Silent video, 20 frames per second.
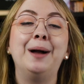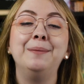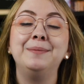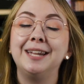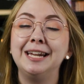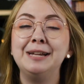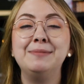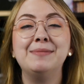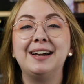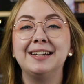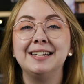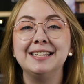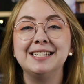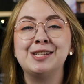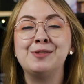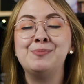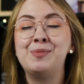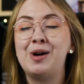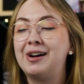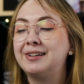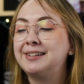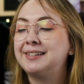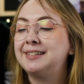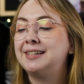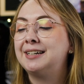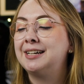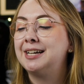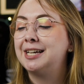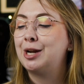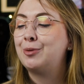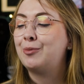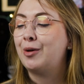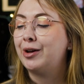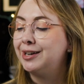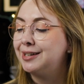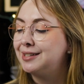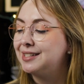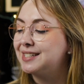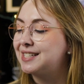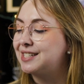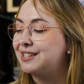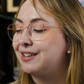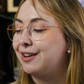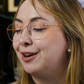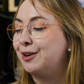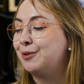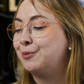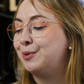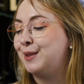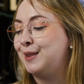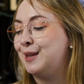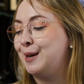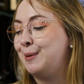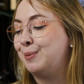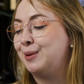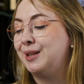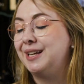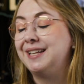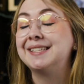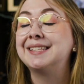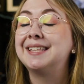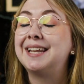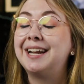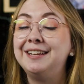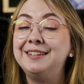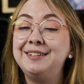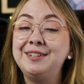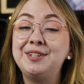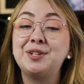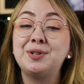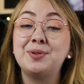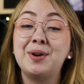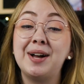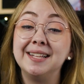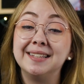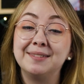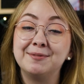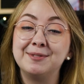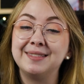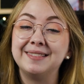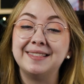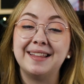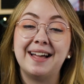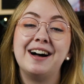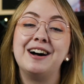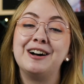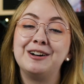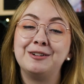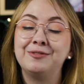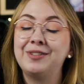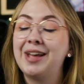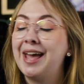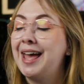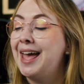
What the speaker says: I'm getting back into manga, and I wanted to start with a place that I knew I would love.